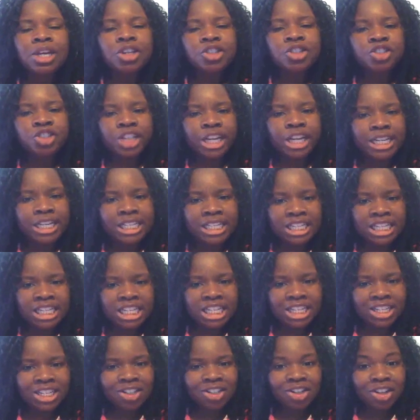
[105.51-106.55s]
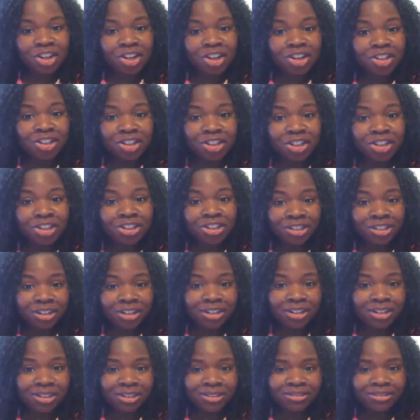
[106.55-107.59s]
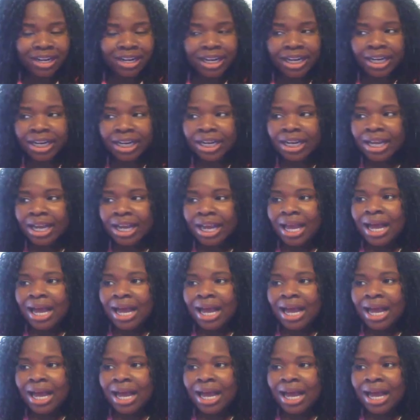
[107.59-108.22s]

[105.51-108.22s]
Jay Z's "Girls, Girls, Girls," right?